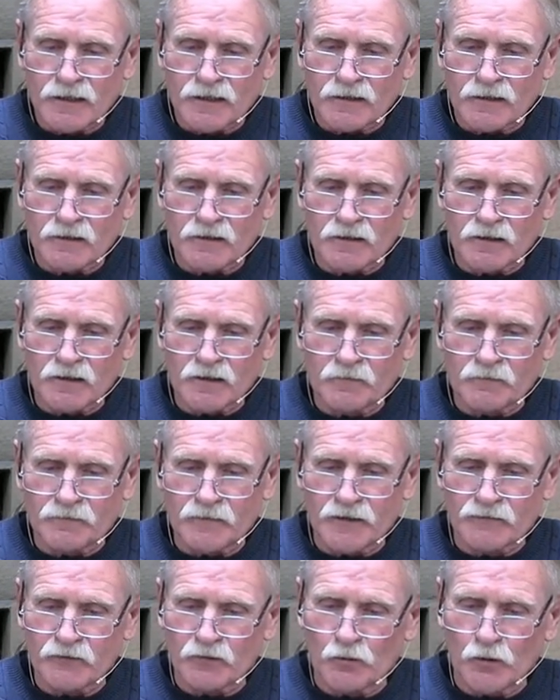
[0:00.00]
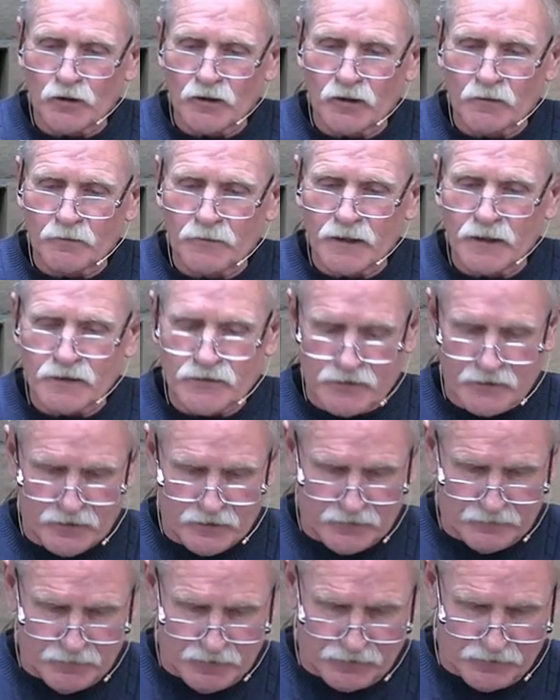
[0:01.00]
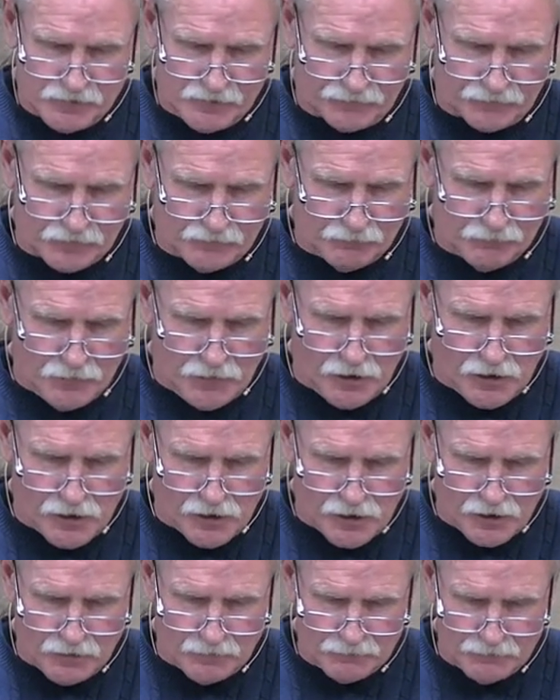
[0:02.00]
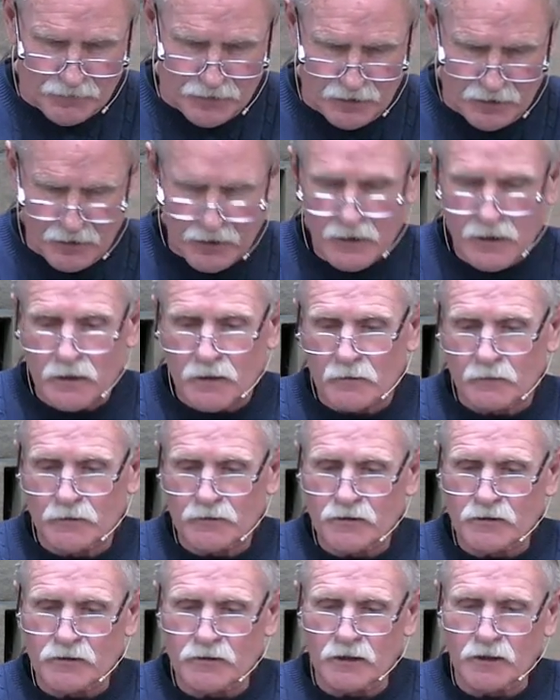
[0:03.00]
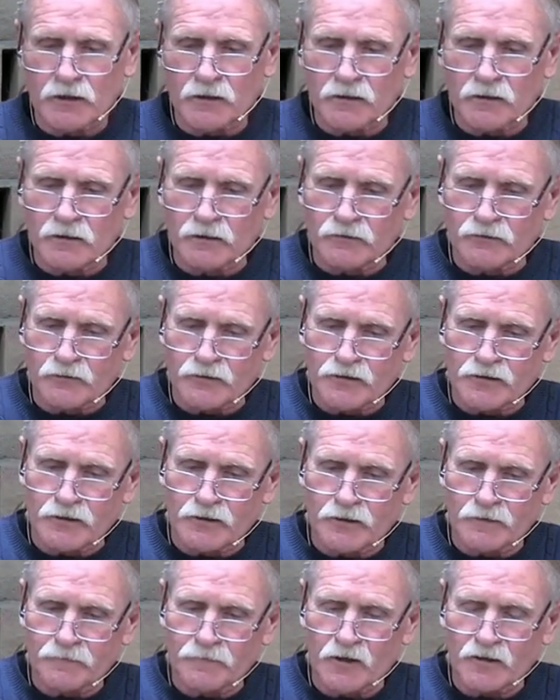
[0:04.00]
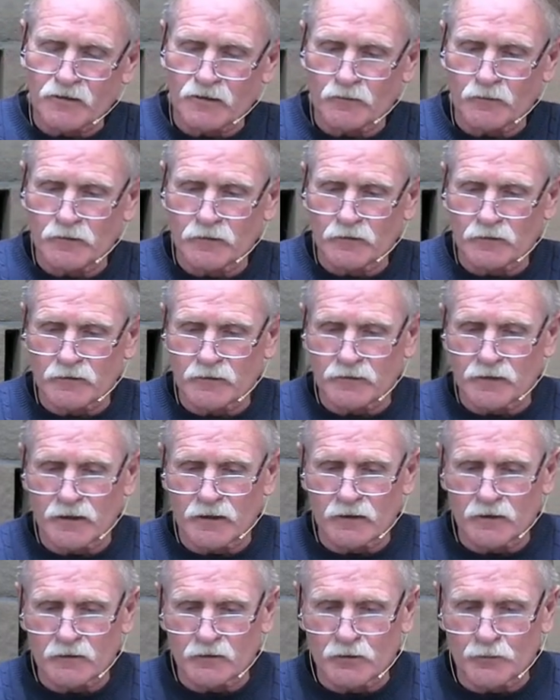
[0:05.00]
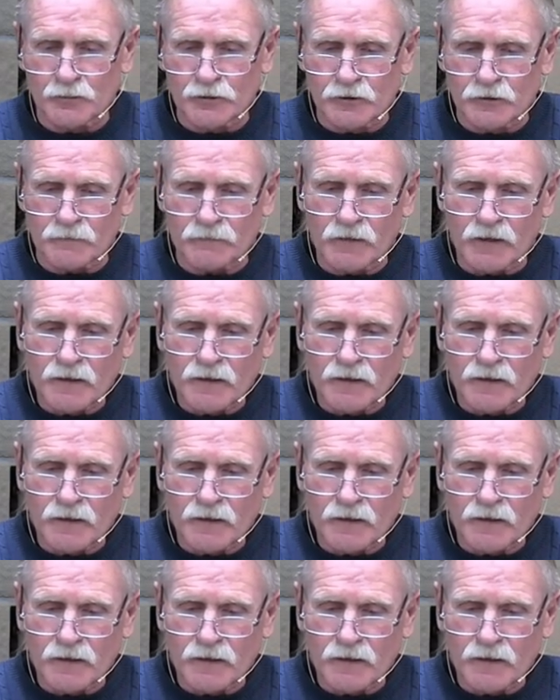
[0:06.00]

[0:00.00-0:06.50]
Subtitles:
Every one of them has a different mom, which is kind of interesting. I think we looked at that a little bit.